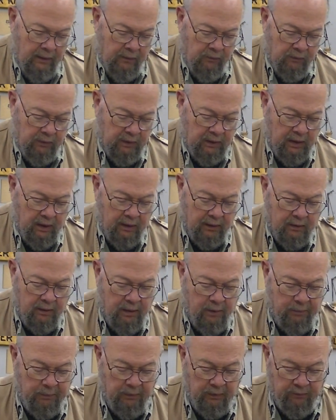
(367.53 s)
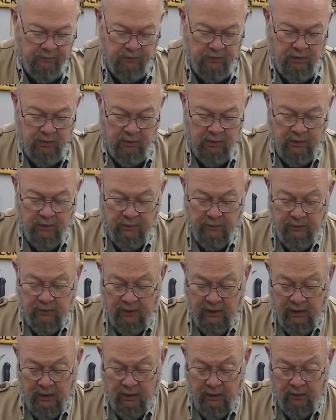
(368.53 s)
We got a couple of tunas
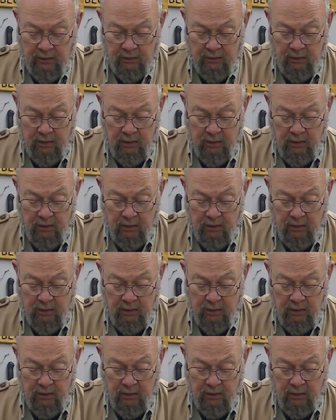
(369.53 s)
in